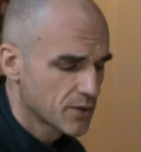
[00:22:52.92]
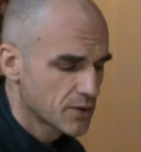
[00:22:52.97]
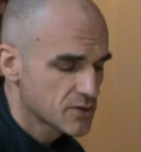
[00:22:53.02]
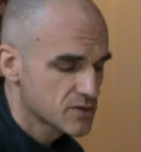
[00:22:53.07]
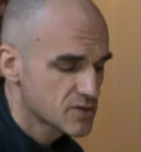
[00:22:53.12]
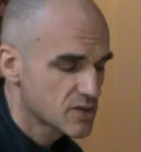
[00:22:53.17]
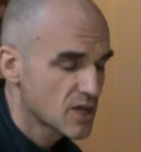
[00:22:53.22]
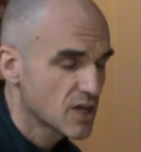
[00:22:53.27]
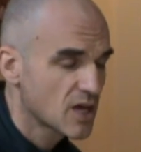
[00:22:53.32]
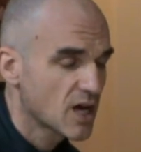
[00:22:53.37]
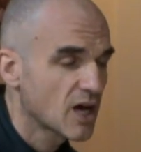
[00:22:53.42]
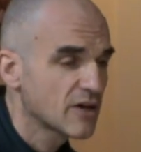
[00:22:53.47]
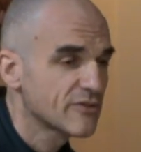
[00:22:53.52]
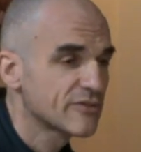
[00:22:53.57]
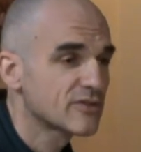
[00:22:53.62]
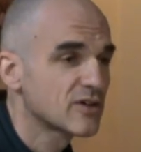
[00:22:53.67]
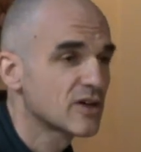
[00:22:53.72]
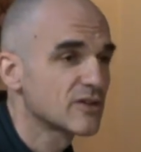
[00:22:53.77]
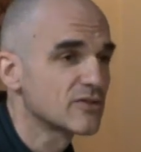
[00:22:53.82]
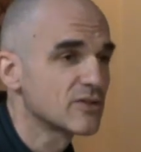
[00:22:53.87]
Stay high
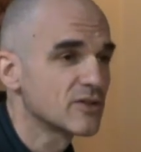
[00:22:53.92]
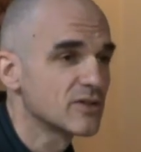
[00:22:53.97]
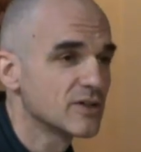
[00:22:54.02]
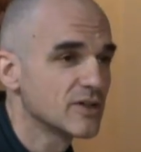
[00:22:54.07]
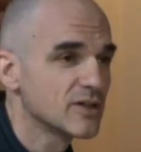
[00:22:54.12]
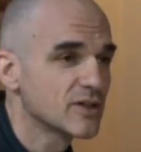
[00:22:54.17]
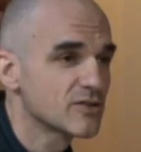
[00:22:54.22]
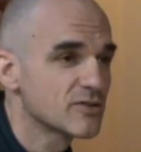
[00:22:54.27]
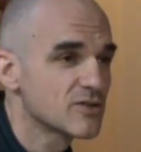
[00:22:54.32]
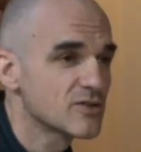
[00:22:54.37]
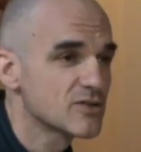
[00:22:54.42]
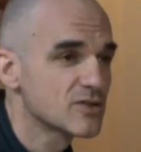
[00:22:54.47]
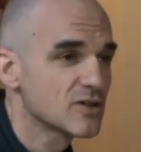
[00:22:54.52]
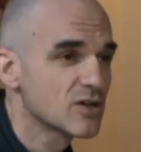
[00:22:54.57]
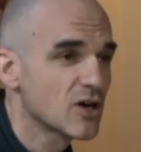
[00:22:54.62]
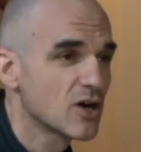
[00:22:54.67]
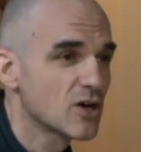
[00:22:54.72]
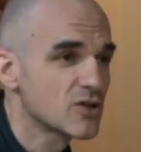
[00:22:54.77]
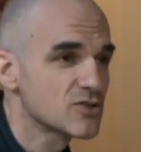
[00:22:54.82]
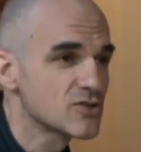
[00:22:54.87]
forever in Krishna
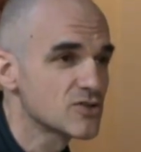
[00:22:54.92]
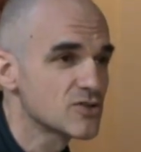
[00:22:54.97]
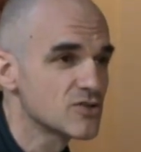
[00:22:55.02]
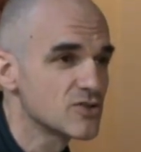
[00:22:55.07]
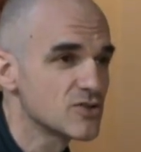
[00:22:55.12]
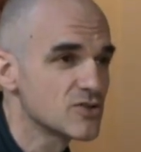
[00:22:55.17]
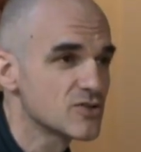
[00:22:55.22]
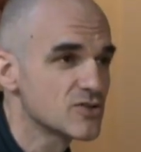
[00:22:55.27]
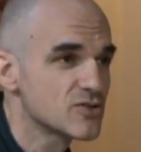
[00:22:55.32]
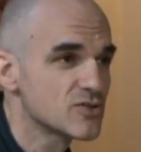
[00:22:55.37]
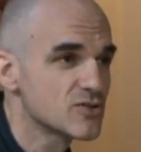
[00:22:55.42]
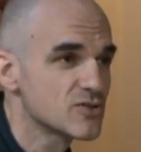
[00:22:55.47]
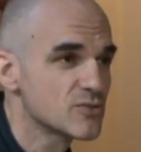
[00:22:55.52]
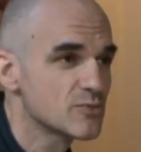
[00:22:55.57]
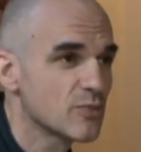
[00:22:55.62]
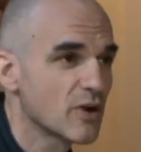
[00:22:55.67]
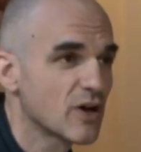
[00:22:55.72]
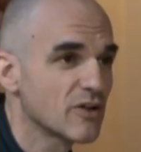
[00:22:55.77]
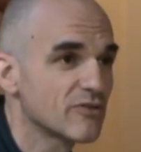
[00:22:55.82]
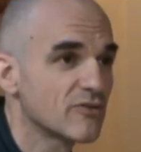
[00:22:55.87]
consciousness
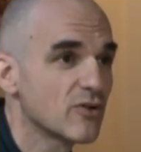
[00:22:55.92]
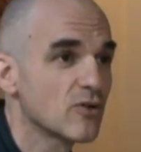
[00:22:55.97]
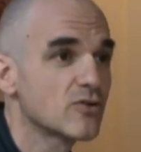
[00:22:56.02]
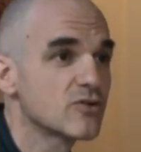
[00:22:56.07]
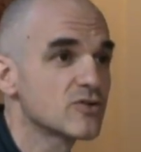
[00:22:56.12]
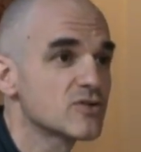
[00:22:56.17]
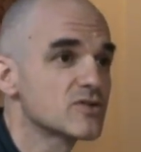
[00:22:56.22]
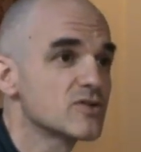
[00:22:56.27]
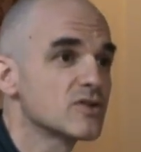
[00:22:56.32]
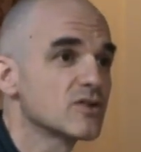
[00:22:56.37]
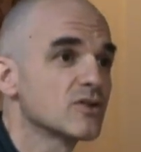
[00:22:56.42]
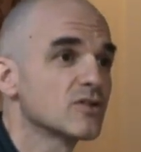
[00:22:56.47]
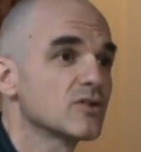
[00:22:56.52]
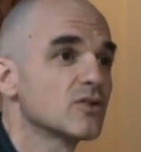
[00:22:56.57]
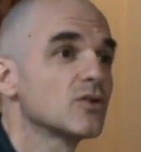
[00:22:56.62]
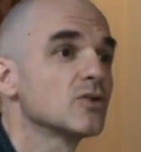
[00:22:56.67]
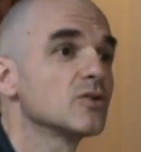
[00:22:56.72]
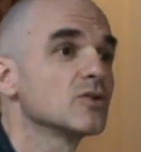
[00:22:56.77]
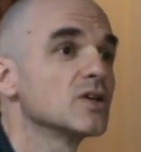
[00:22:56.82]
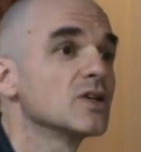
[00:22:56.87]
by focusing on the
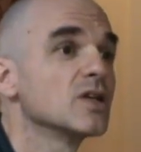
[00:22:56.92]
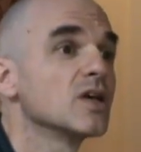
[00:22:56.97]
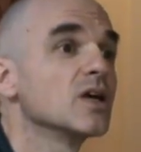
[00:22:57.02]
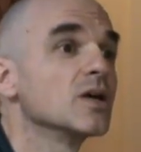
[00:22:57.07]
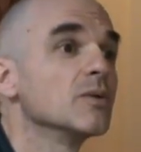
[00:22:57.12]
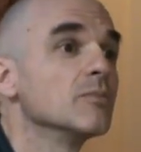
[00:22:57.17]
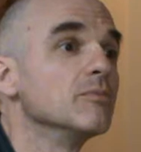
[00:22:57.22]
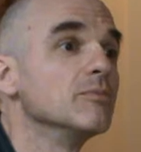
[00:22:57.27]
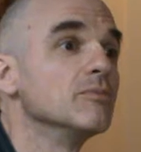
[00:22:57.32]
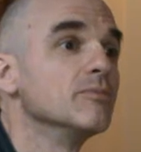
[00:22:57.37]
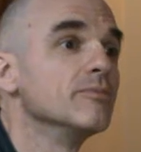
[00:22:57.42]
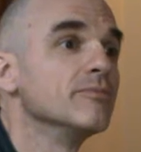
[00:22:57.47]
holy name.